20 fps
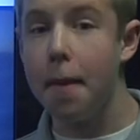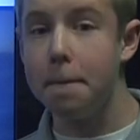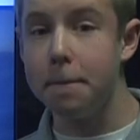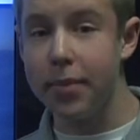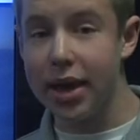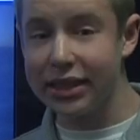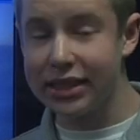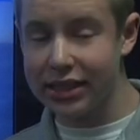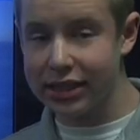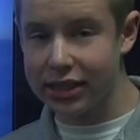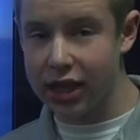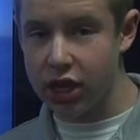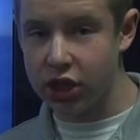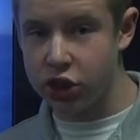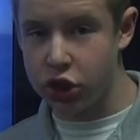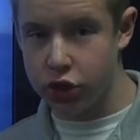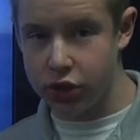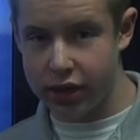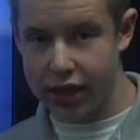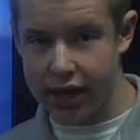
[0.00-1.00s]
misses
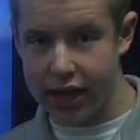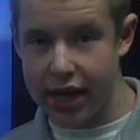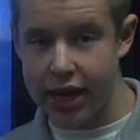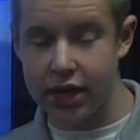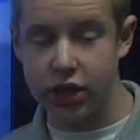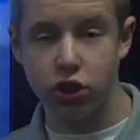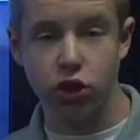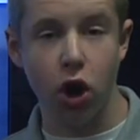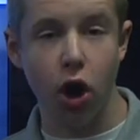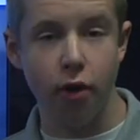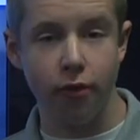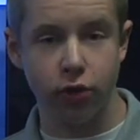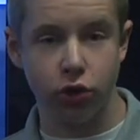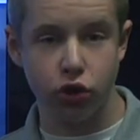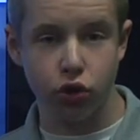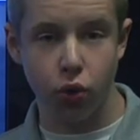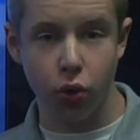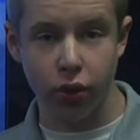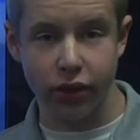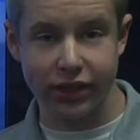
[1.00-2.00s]
us to the east over
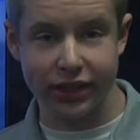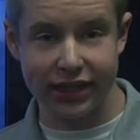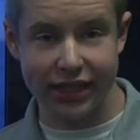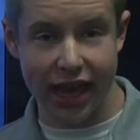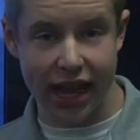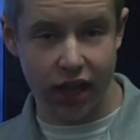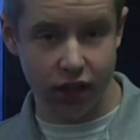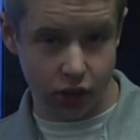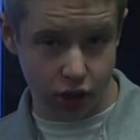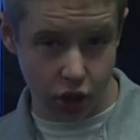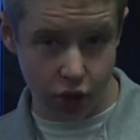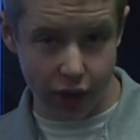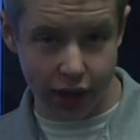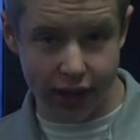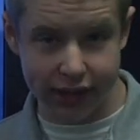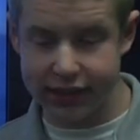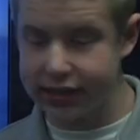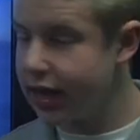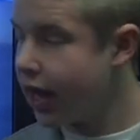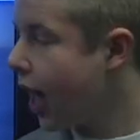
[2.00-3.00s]
towards St.
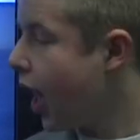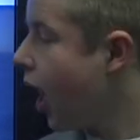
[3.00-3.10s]
Louis.